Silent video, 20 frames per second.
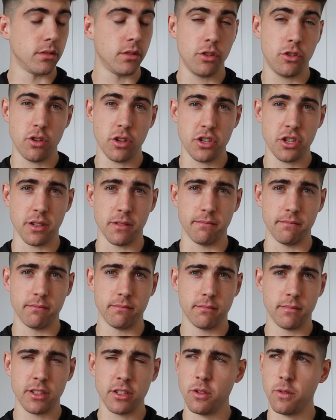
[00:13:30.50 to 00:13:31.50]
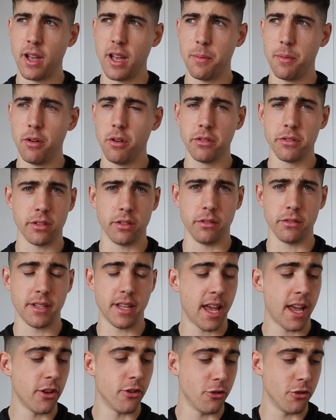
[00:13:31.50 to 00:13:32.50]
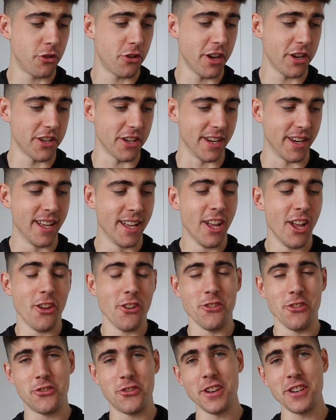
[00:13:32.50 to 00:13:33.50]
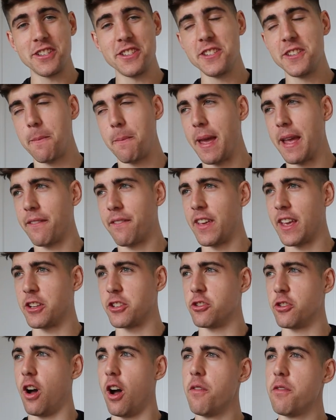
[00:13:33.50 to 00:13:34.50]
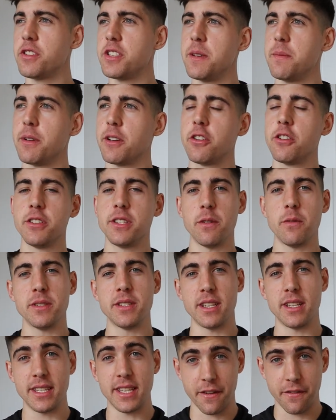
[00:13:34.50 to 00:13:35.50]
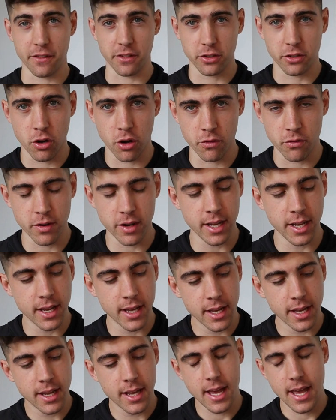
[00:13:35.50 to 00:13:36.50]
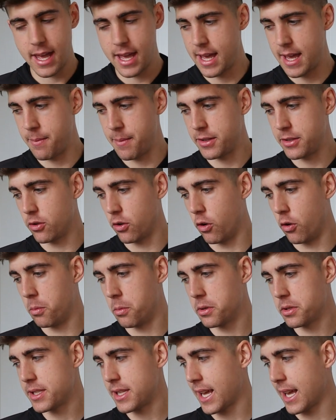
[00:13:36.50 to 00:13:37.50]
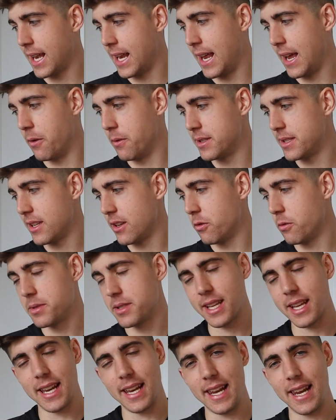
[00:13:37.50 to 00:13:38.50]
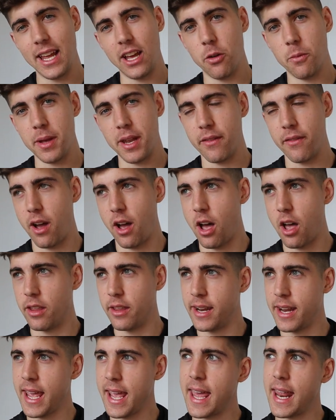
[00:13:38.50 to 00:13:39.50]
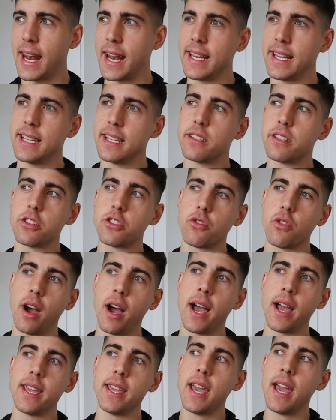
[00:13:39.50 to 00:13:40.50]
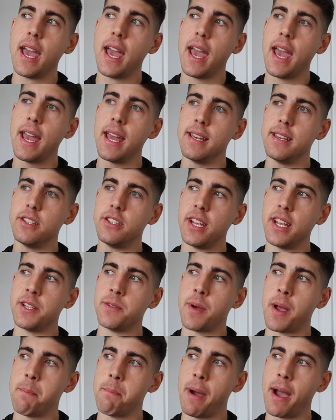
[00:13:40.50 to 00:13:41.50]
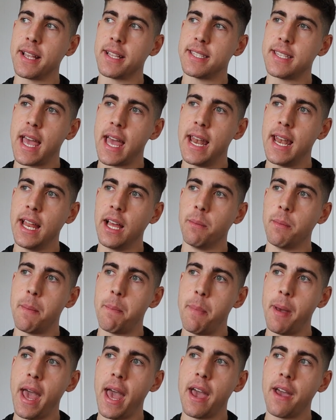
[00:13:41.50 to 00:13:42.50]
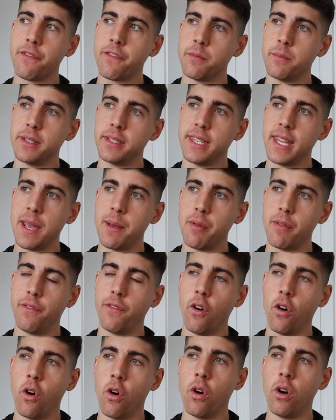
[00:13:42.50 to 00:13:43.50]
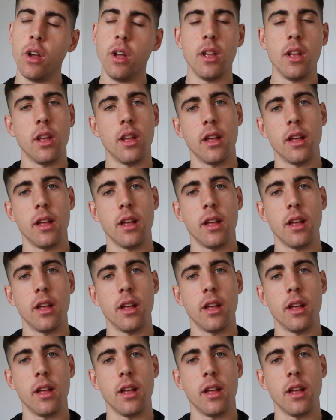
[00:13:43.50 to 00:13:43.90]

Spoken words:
Nutrition. I don't know why I paused loads there. Nutrition. Nutrition is a big thing. So obviously, because it was in a different country, it was almost like a little bit of a holiday, and I needed to try and change my mindset a little bit better from the day before